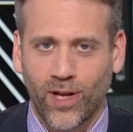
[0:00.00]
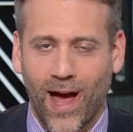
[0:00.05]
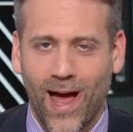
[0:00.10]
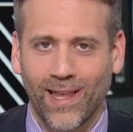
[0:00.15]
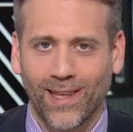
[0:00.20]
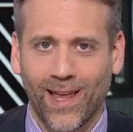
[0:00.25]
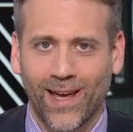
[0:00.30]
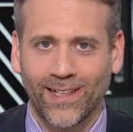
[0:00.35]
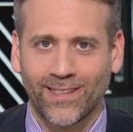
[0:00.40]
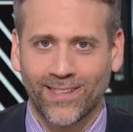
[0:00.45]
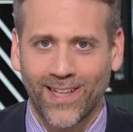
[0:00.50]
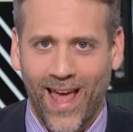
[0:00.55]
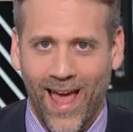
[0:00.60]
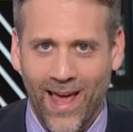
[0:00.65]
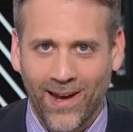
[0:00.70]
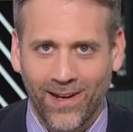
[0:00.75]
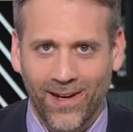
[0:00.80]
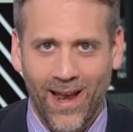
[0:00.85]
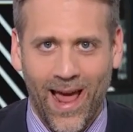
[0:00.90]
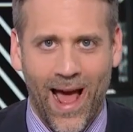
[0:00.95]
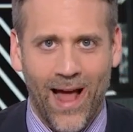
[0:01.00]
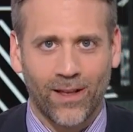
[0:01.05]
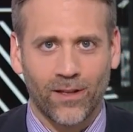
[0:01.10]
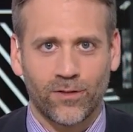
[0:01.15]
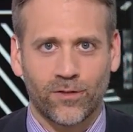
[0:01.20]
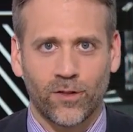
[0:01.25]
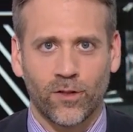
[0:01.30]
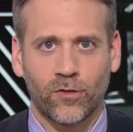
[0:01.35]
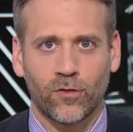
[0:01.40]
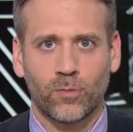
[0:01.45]
highlights and
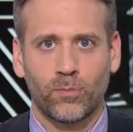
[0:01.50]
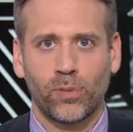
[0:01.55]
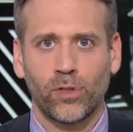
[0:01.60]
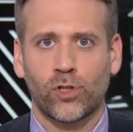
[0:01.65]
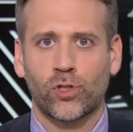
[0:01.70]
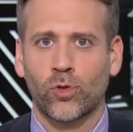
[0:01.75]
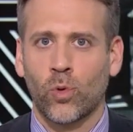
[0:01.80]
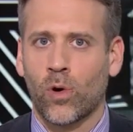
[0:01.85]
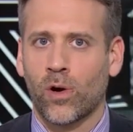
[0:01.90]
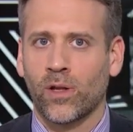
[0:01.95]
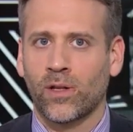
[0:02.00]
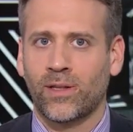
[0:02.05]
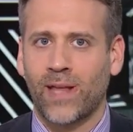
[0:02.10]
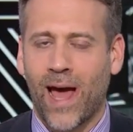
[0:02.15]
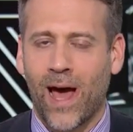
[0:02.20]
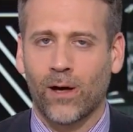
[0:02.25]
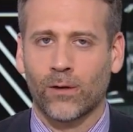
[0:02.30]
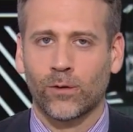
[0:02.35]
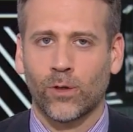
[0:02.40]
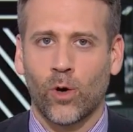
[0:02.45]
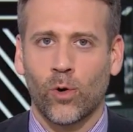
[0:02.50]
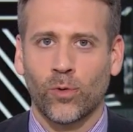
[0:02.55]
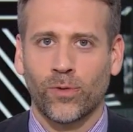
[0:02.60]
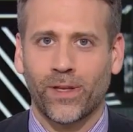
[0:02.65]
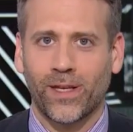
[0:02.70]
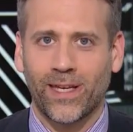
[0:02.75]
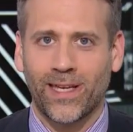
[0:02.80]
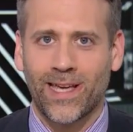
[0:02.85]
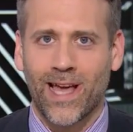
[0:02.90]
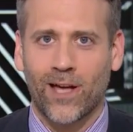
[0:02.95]
analysis, be sure to
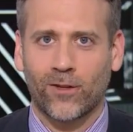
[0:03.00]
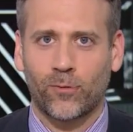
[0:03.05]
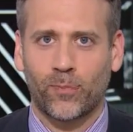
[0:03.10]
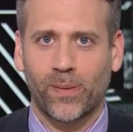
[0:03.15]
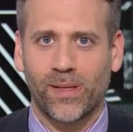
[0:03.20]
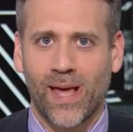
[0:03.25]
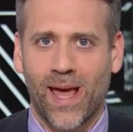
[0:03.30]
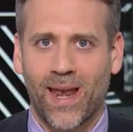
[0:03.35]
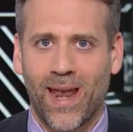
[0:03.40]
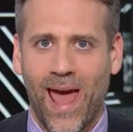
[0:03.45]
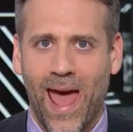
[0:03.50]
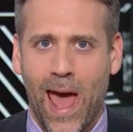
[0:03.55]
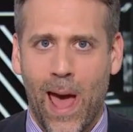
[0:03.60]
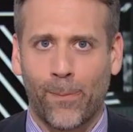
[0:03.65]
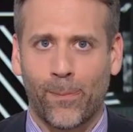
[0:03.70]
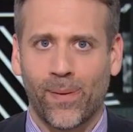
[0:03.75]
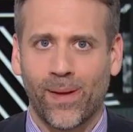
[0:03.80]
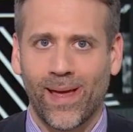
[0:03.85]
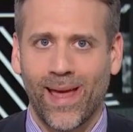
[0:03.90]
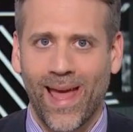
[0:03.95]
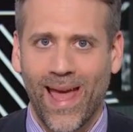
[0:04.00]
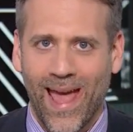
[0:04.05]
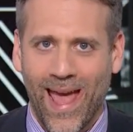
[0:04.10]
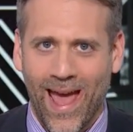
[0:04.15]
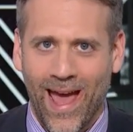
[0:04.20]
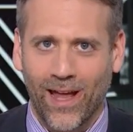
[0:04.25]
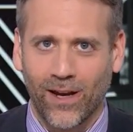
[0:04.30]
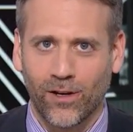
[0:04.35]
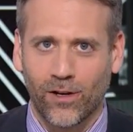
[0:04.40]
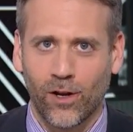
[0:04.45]
download the ESPN app.
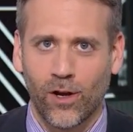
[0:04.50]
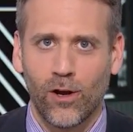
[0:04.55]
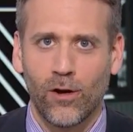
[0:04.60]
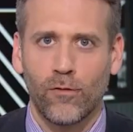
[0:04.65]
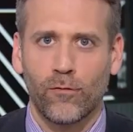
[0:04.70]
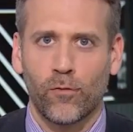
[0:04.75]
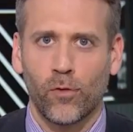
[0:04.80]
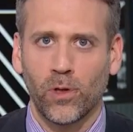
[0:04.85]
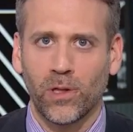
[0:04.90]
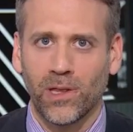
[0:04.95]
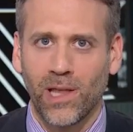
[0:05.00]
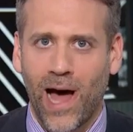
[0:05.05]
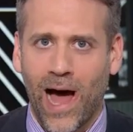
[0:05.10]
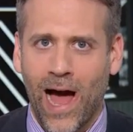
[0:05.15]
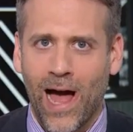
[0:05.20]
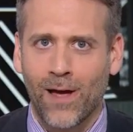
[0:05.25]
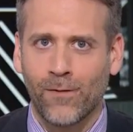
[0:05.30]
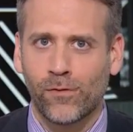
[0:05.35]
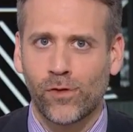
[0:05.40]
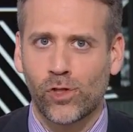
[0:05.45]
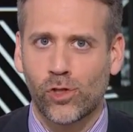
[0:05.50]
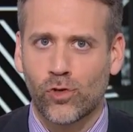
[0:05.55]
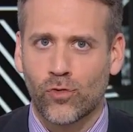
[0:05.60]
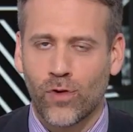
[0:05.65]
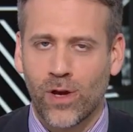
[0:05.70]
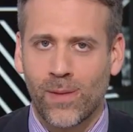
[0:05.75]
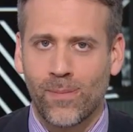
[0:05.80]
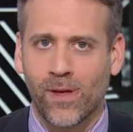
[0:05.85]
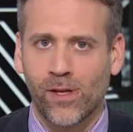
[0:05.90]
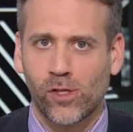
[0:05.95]
And for live
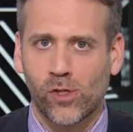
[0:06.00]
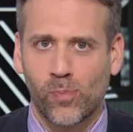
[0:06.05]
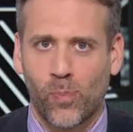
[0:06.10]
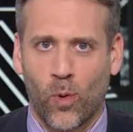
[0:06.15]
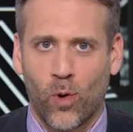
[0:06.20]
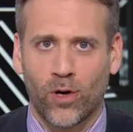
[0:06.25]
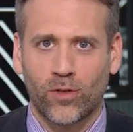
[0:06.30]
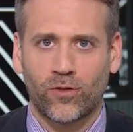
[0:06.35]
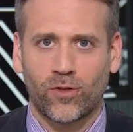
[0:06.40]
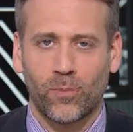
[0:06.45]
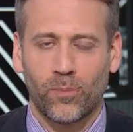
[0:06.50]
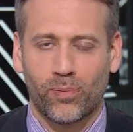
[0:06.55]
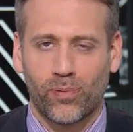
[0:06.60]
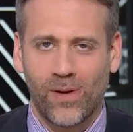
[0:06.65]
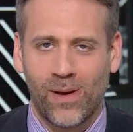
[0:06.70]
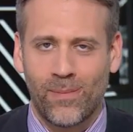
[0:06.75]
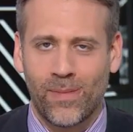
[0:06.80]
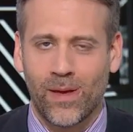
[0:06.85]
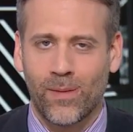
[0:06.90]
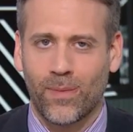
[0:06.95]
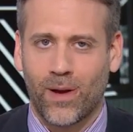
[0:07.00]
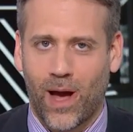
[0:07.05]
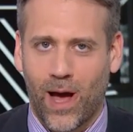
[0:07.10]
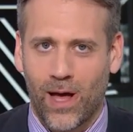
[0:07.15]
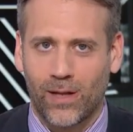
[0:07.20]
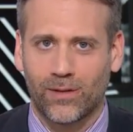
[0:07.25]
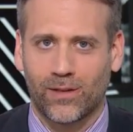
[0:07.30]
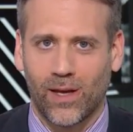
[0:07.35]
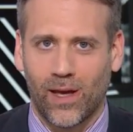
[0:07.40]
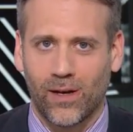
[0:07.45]
streaming sports and premium
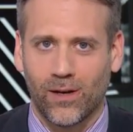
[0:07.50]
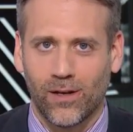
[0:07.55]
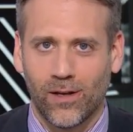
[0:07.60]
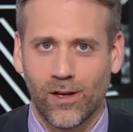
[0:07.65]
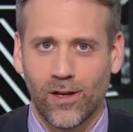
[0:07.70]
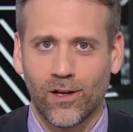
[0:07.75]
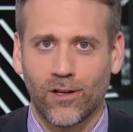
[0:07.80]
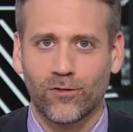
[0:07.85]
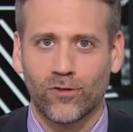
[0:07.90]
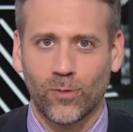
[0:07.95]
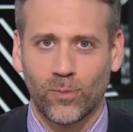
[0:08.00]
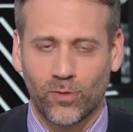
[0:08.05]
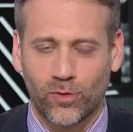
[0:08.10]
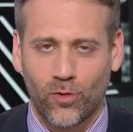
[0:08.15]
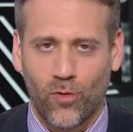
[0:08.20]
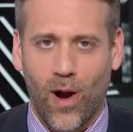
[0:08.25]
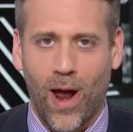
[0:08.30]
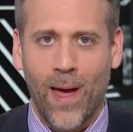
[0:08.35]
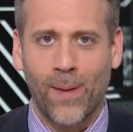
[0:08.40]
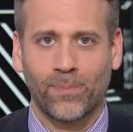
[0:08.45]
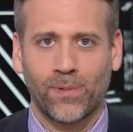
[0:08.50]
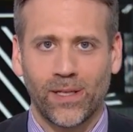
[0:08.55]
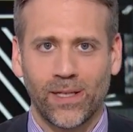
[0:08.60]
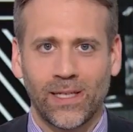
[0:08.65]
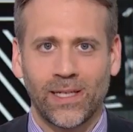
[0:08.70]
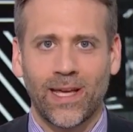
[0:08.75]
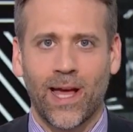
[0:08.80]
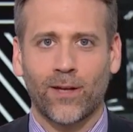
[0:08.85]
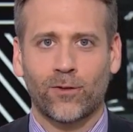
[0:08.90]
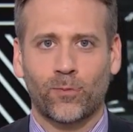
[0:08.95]
content, subscribe
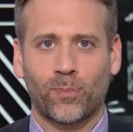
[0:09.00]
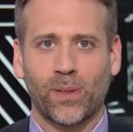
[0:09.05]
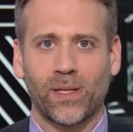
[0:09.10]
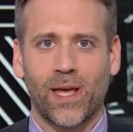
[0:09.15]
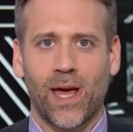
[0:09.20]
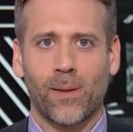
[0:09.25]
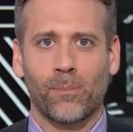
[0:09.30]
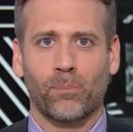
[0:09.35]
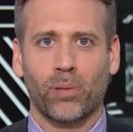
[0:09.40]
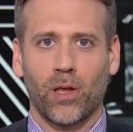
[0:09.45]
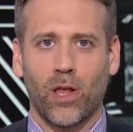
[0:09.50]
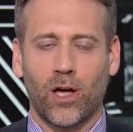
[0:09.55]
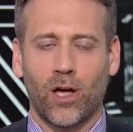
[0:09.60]
to ESPN+.